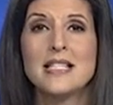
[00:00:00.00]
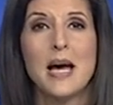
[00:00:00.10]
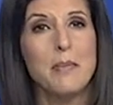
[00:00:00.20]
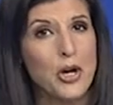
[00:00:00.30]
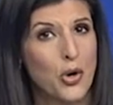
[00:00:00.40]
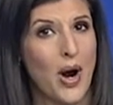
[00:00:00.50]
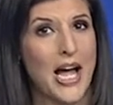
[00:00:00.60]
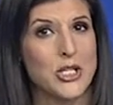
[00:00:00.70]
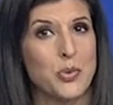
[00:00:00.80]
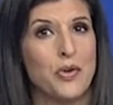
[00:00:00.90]

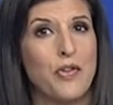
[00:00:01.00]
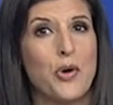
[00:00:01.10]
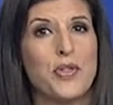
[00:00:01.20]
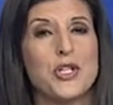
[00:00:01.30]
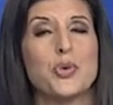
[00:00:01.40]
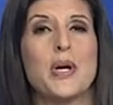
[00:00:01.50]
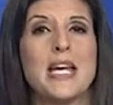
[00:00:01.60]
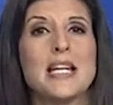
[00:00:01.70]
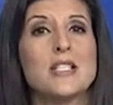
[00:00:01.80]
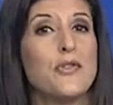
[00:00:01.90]
Democrats will vote this
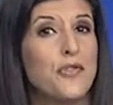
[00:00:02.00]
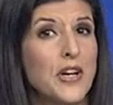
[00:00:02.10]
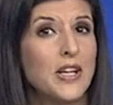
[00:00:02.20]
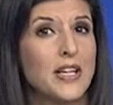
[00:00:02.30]
weekend to fill